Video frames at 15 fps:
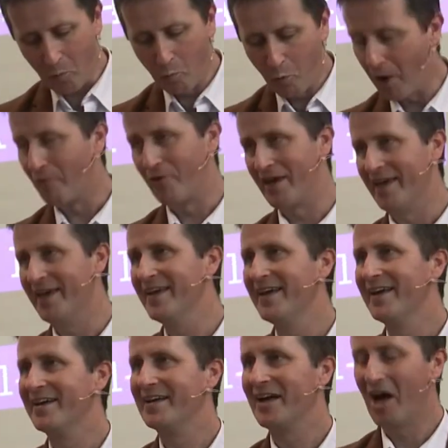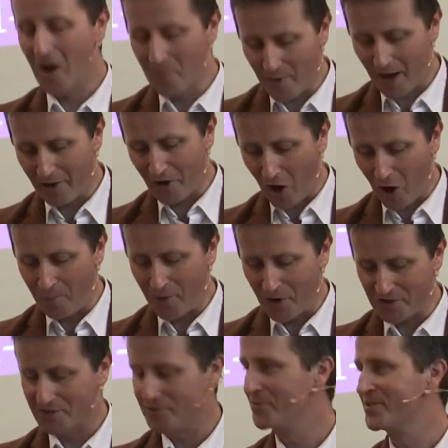worry about our
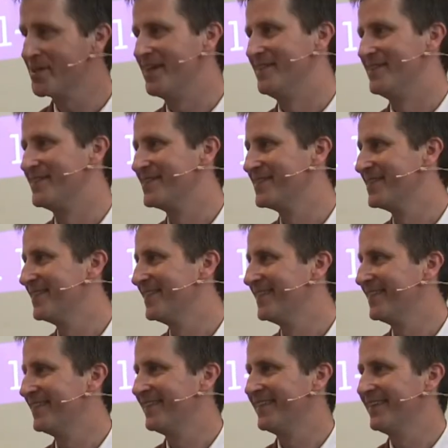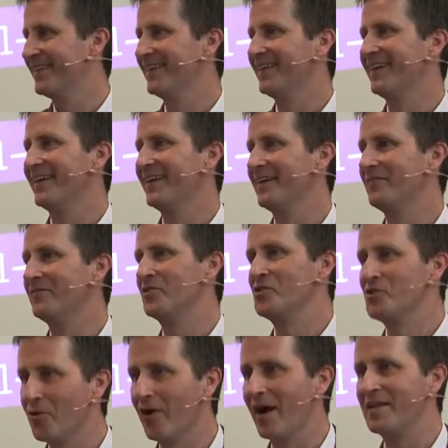personal sins? The
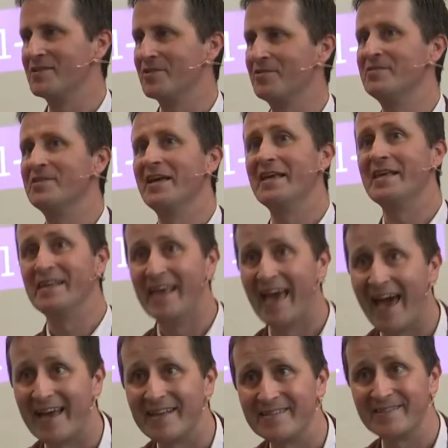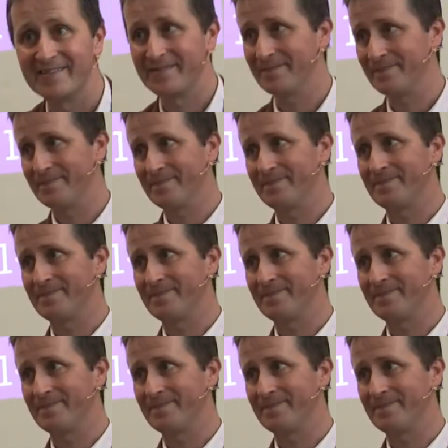short answer is yes.